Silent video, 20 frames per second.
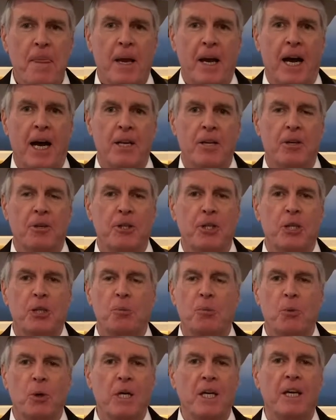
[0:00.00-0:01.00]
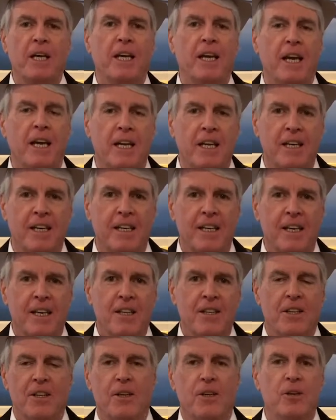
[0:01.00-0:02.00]
And you're just bringing in
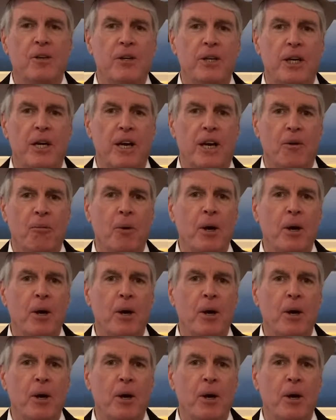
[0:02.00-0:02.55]
the new year.